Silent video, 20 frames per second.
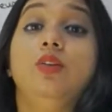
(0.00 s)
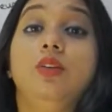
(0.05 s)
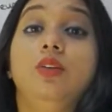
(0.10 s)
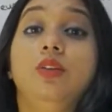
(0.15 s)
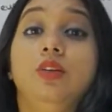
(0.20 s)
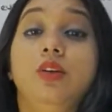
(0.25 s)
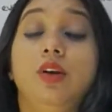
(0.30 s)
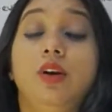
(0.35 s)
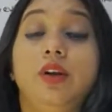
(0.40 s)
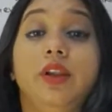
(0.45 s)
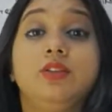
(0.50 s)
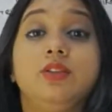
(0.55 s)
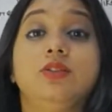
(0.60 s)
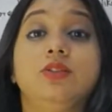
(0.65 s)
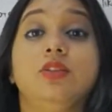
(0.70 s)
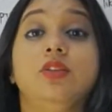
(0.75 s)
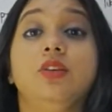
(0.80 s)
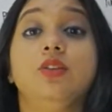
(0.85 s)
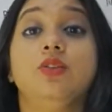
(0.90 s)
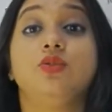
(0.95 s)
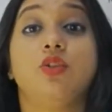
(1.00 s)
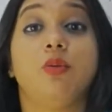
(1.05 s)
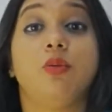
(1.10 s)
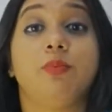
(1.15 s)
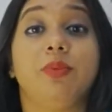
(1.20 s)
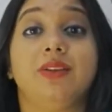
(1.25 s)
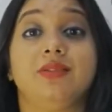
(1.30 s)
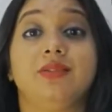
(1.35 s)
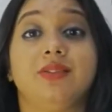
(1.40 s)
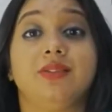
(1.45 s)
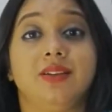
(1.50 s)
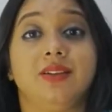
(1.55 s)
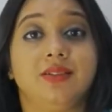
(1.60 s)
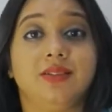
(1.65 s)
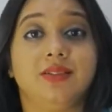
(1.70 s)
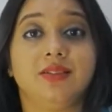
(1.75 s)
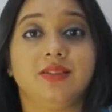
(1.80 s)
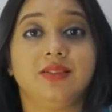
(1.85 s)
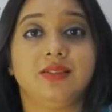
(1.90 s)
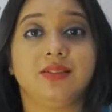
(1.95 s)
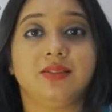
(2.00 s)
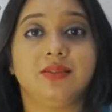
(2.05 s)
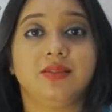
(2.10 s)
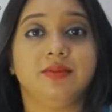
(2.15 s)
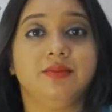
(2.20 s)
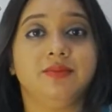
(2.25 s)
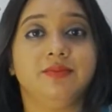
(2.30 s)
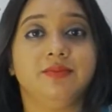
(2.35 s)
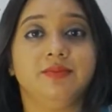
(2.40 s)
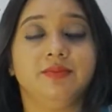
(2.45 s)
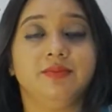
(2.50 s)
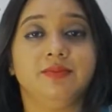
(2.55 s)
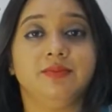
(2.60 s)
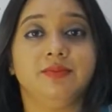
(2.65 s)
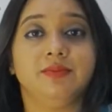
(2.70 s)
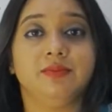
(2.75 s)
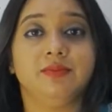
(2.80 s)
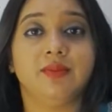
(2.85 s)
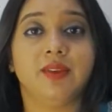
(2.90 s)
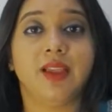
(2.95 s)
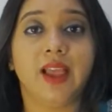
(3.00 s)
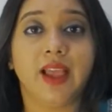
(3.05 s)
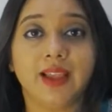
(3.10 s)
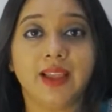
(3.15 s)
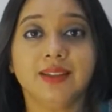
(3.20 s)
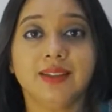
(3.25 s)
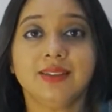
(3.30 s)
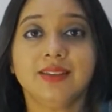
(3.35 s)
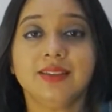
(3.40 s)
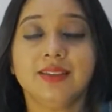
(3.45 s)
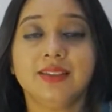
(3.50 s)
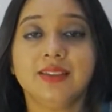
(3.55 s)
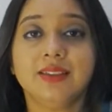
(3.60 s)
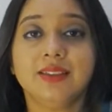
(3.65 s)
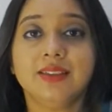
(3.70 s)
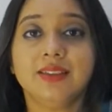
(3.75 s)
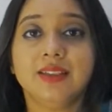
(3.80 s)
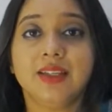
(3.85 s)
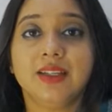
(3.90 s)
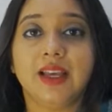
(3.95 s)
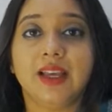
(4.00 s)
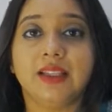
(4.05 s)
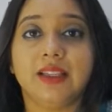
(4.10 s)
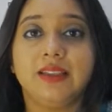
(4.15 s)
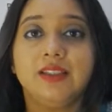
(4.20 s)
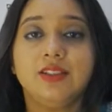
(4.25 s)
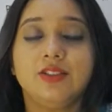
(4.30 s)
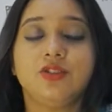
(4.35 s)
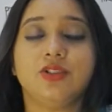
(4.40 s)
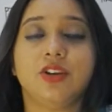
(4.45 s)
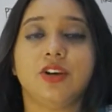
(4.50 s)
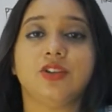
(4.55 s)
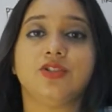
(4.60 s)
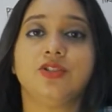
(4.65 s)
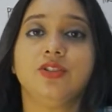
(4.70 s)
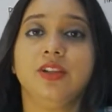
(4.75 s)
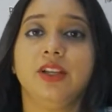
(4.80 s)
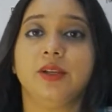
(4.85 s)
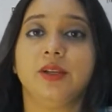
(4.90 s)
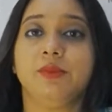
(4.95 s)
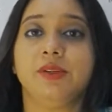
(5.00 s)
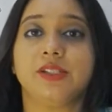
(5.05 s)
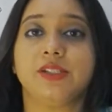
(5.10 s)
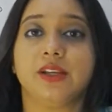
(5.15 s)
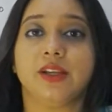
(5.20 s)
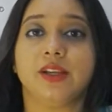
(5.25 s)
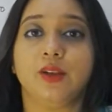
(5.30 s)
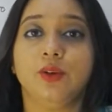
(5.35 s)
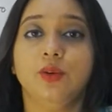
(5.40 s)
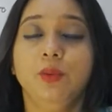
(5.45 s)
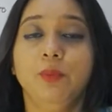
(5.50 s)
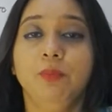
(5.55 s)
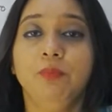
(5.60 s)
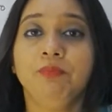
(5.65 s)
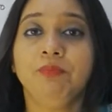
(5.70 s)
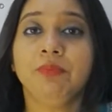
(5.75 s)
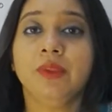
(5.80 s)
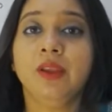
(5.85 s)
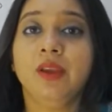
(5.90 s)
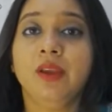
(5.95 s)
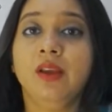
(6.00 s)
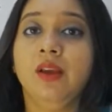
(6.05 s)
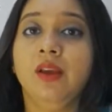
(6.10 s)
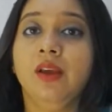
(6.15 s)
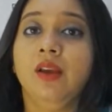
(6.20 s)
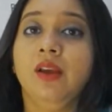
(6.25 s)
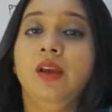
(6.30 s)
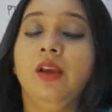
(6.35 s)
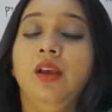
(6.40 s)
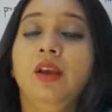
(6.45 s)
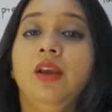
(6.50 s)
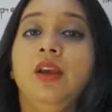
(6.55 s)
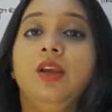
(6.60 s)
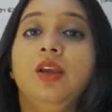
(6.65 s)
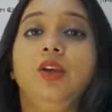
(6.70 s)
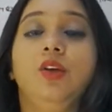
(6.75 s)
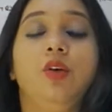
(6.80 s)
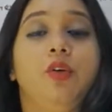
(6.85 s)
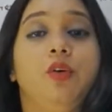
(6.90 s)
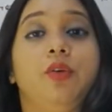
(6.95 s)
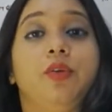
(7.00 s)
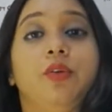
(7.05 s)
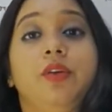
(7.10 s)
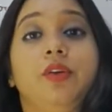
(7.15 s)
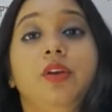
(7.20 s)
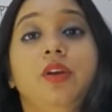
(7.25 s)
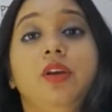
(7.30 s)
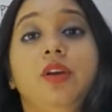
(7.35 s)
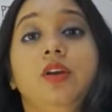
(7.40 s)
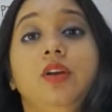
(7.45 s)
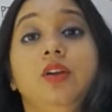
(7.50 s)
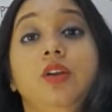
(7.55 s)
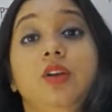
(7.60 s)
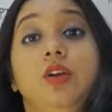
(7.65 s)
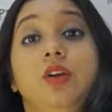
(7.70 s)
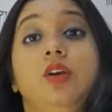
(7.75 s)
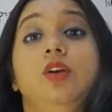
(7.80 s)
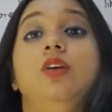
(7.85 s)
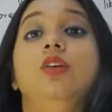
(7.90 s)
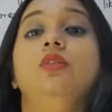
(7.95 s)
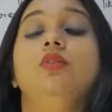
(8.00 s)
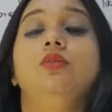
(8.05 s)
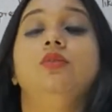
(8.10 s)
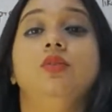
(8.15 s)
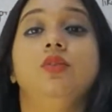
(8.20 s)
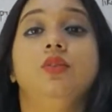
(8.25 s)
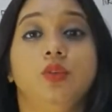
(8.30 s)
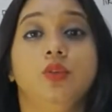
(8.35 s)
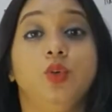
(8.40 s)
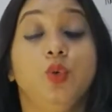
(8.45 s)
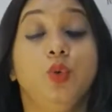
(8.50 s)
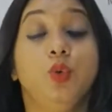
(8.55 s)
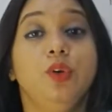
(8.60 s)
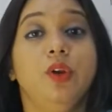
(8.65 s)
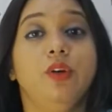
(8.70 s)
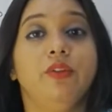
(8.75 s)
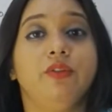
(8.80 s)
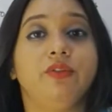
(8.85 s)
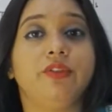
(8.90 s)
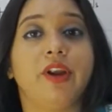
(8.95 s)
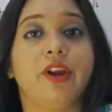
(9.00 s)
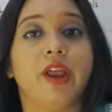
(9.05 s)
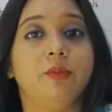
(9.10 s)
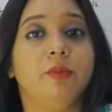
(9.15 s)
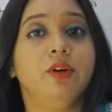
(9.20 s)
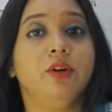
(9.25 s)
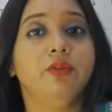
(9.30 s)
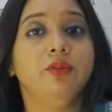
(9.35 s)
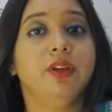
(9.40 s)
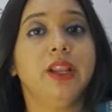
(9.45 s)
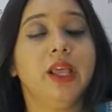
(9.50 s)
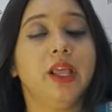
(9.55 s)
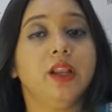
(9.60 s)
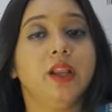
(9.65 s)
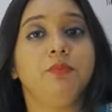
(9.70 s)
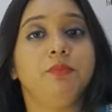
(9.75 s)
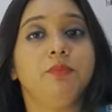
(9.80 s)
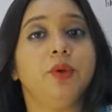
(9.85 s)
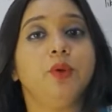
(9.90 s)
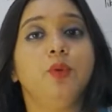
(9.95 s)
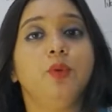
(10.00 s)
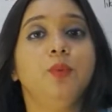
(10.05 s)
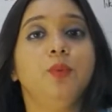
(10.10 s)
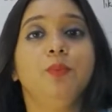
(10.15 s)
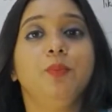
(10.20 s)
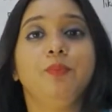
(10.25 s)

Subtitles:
correct topic sentence. And at this juncture, let me tell you, your rule of grammar will help you.